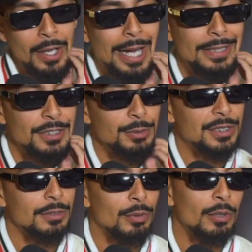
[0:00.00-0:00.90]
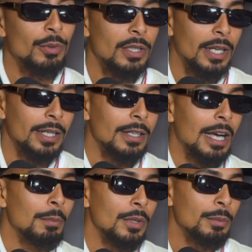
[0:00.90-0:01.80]
I just reached a point where like
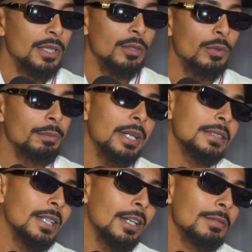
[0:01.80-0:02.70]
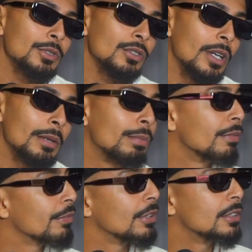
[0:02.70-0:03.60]
I'm limited with my time, so I'd
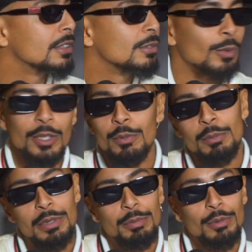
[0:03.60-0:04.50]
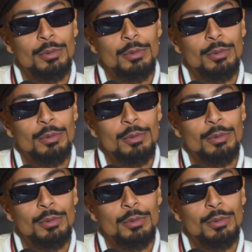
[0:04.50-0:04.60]
prefer to just work with people